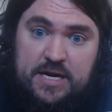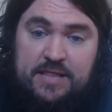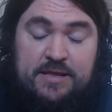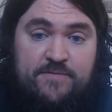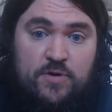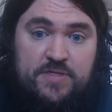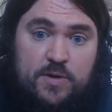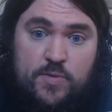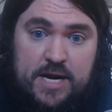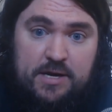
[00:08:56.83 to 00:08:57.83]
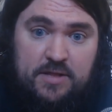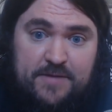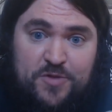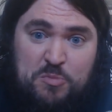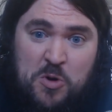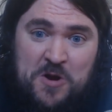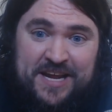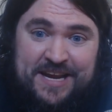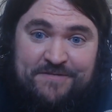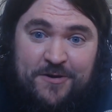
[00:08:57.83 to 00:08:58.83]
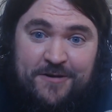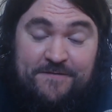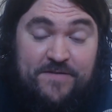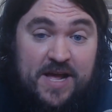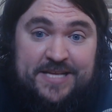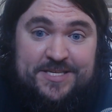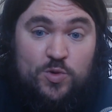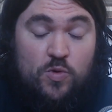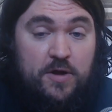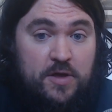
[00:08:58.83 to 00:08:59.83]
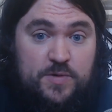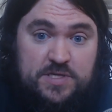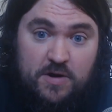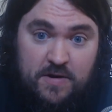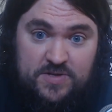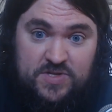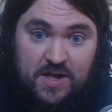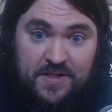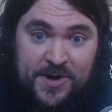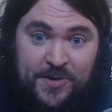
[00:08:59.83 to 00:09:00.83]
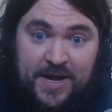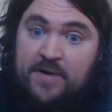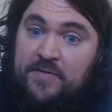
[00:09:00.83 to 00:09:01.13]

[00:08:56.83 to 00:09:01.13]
and therefore theoretically if the party never finds or goes to Heart's Hollow,